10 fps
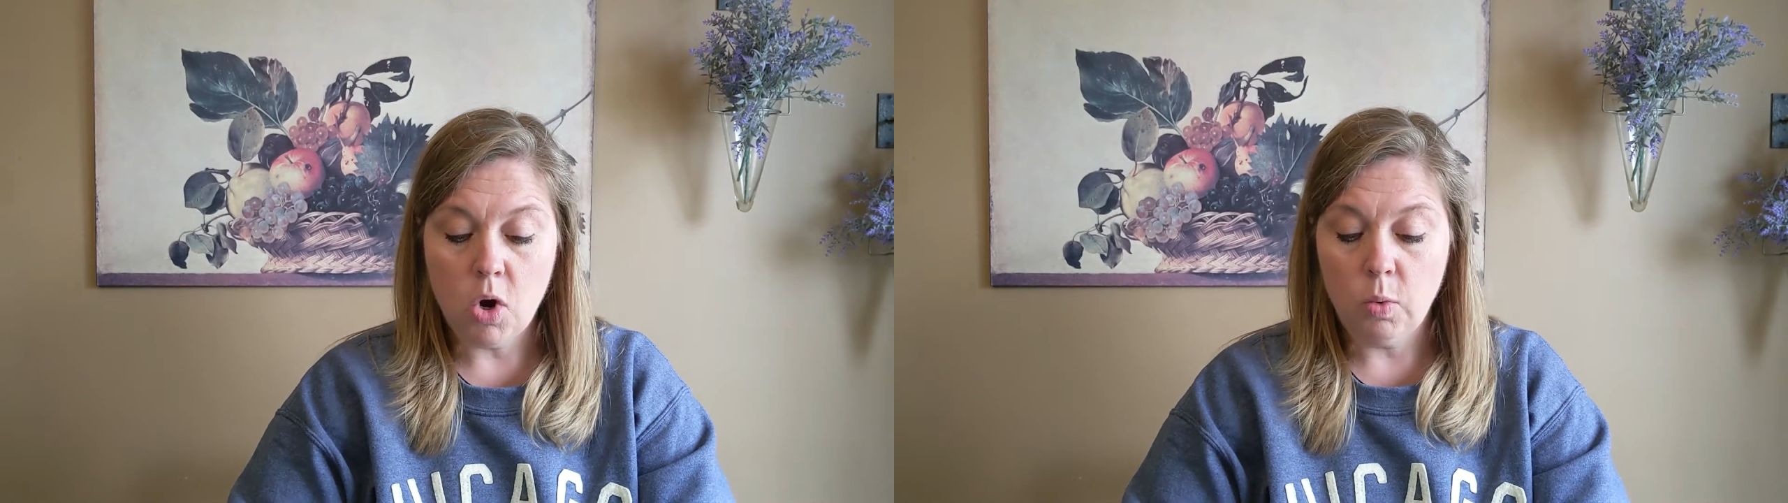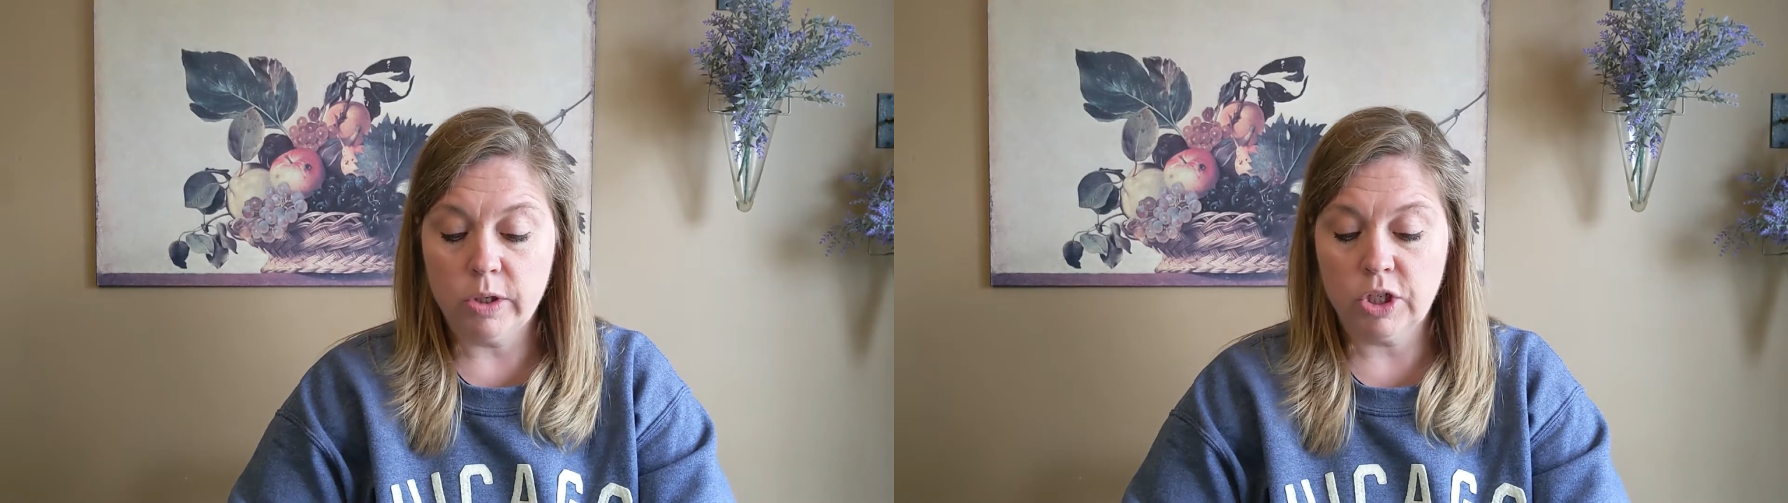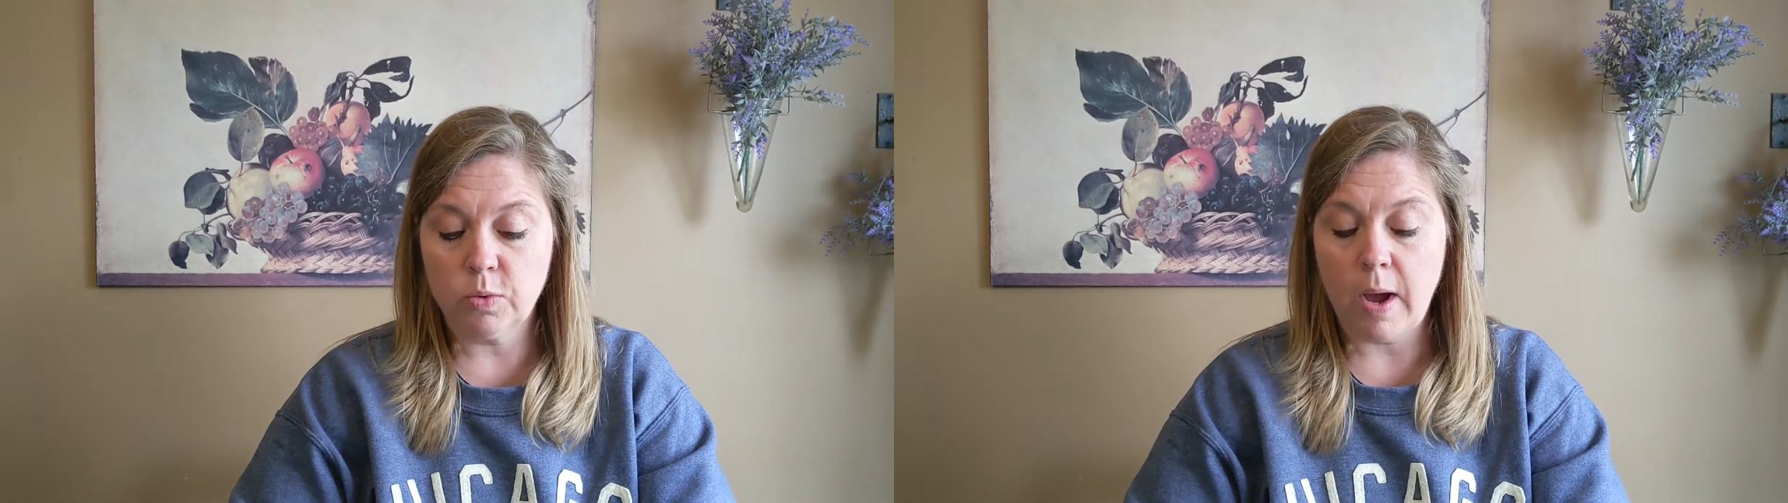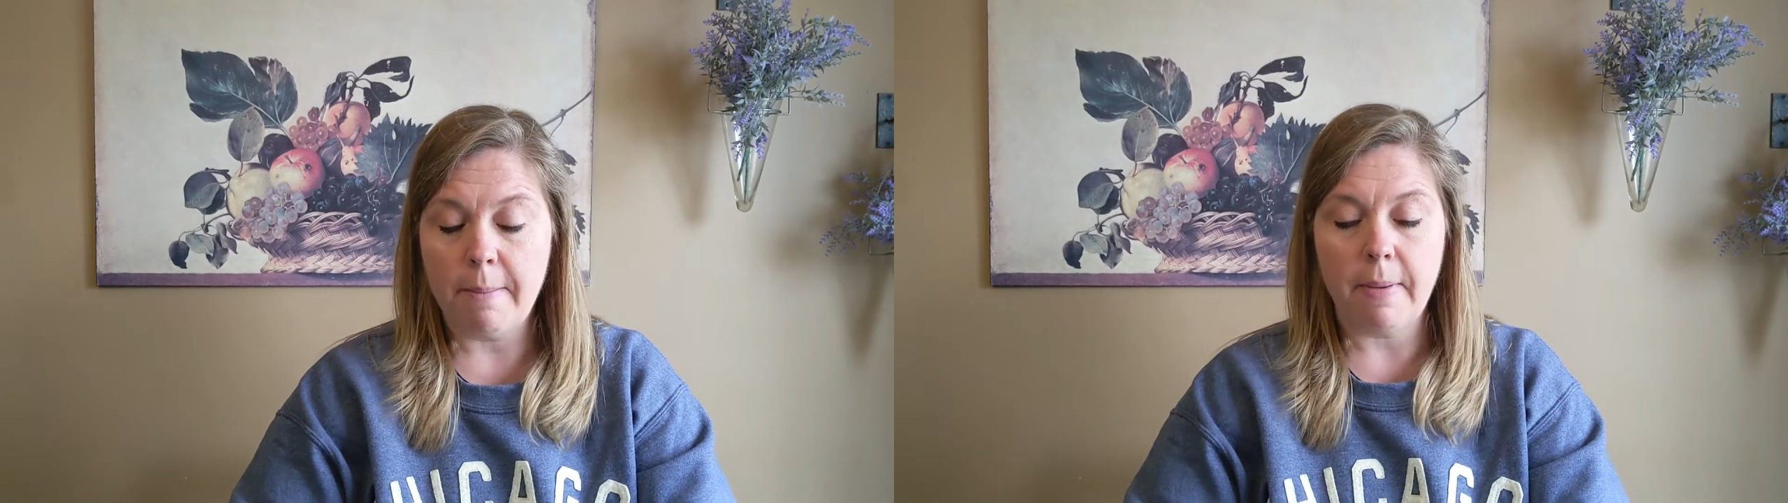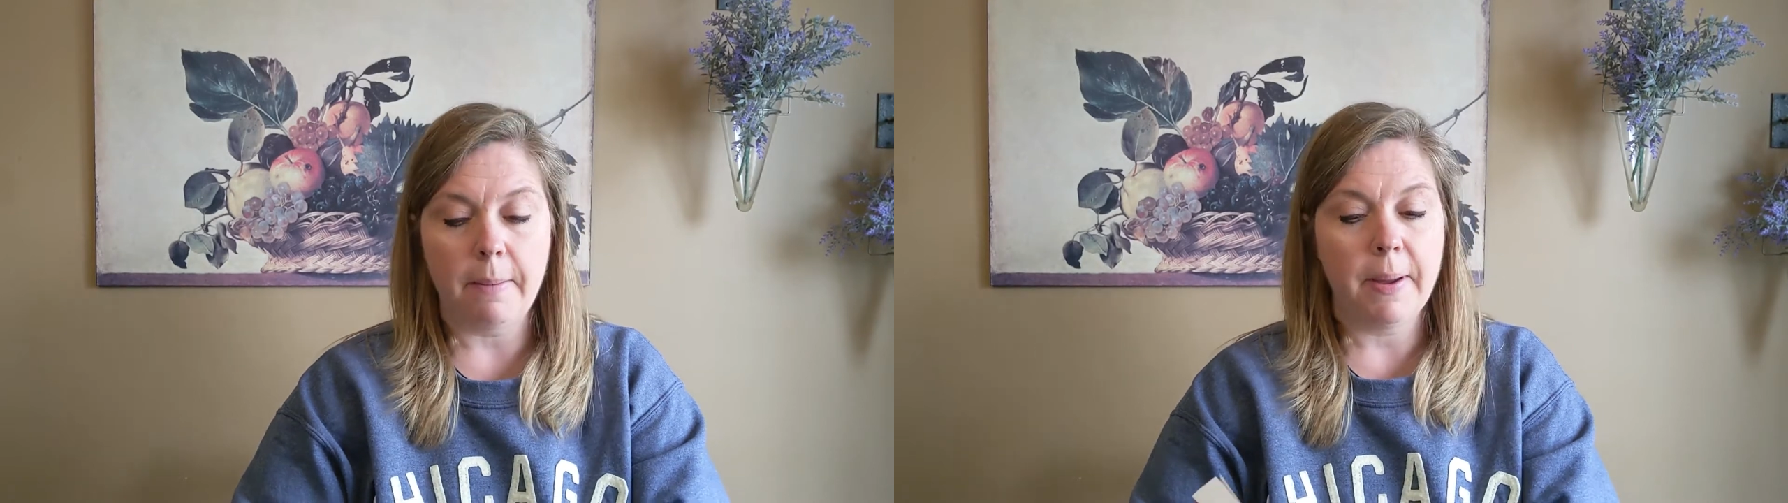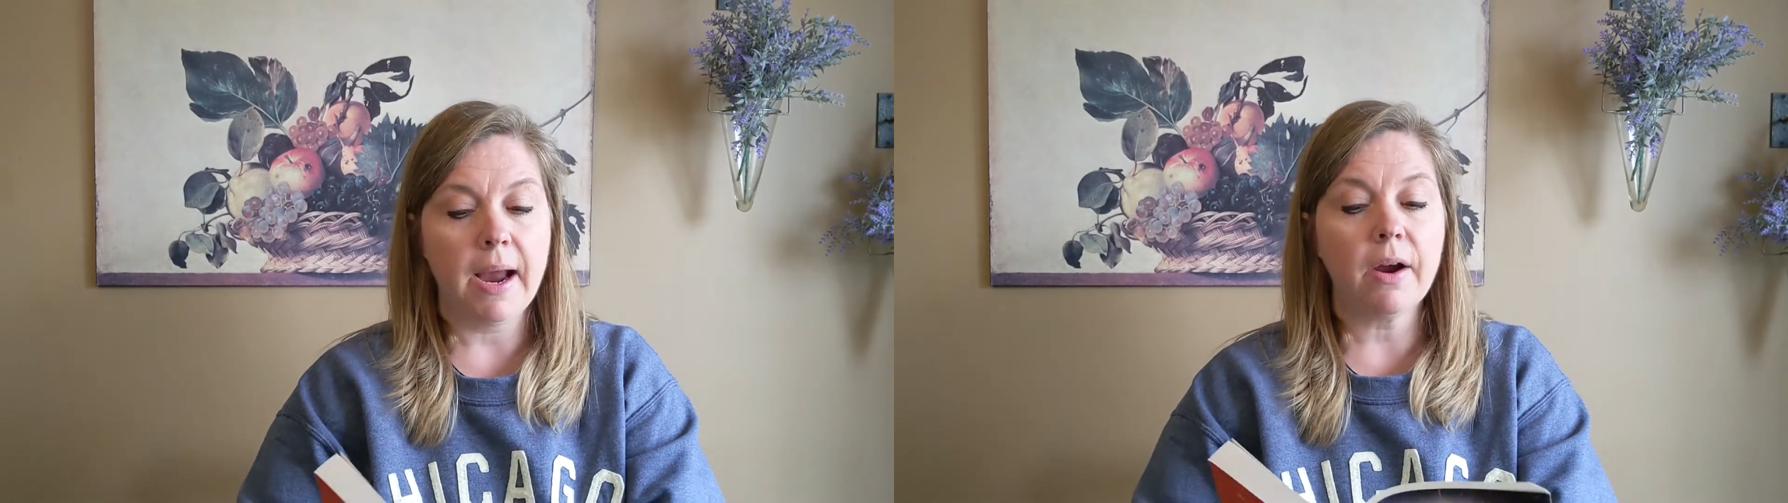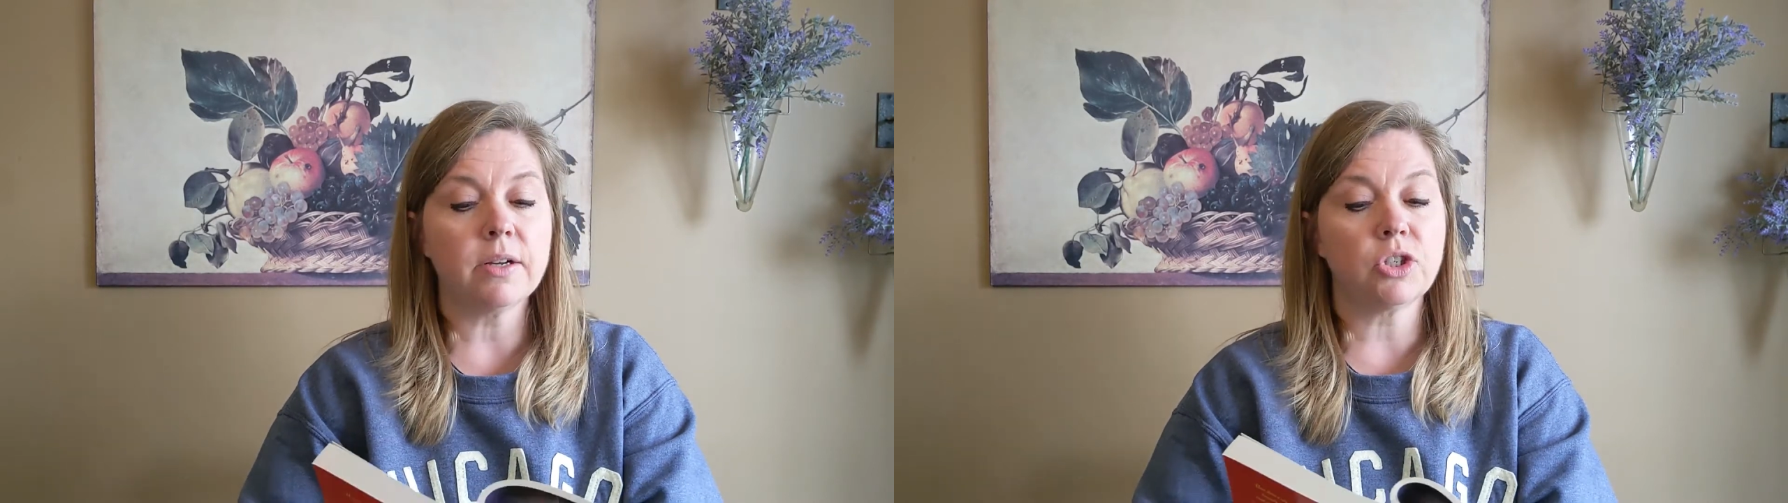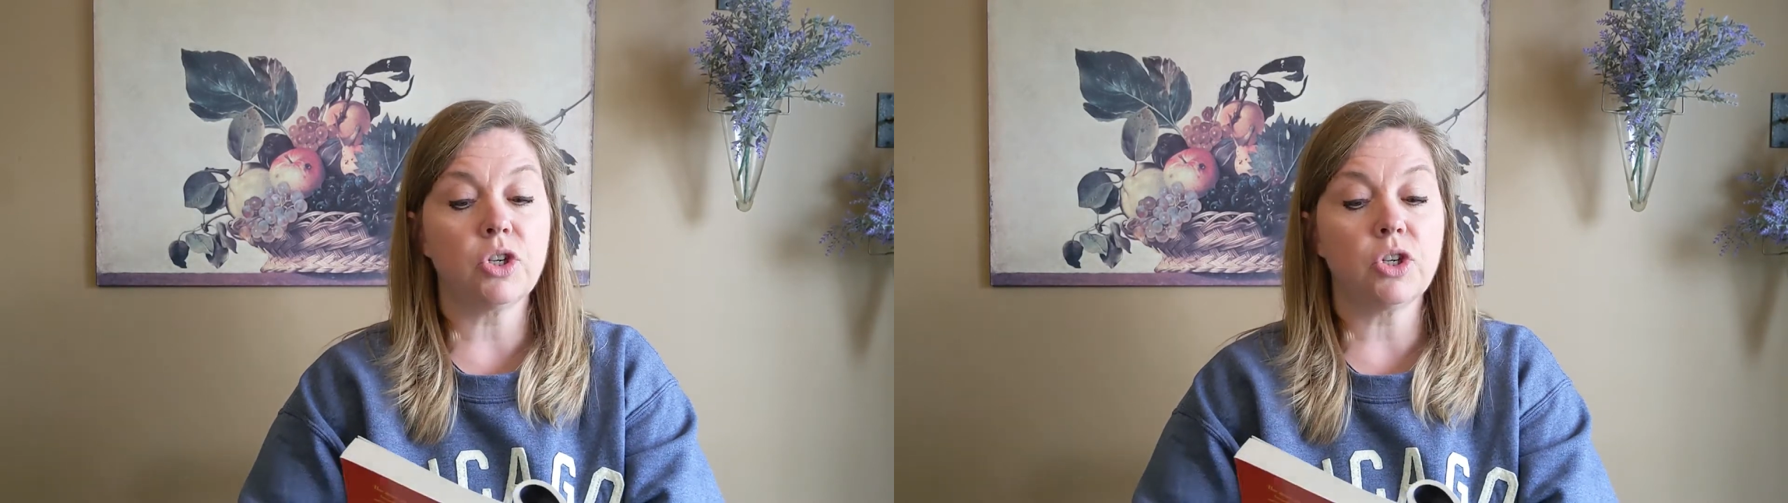which is why my parents